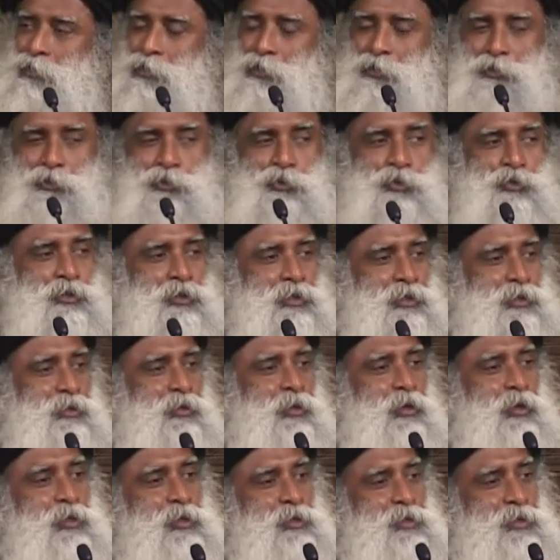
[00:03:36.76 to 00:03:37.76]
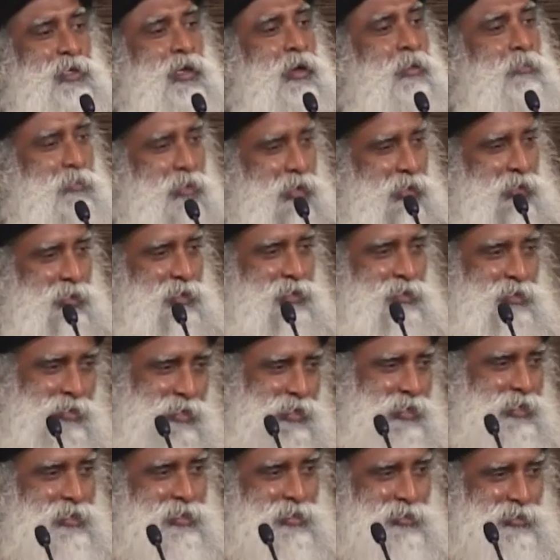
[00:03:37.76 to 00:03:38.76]
using all sambar
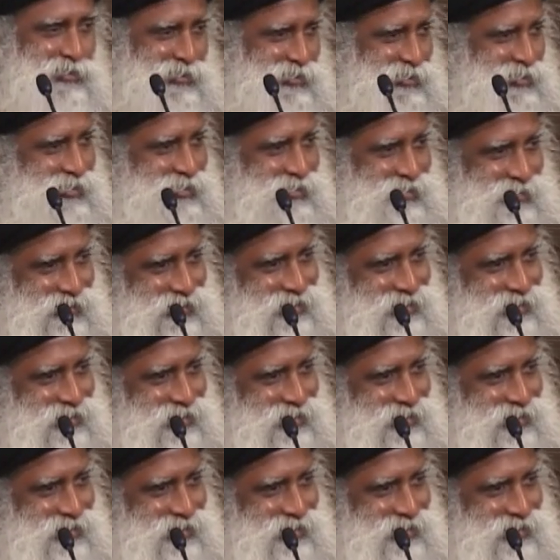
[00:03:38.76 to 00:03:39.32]
ingredients,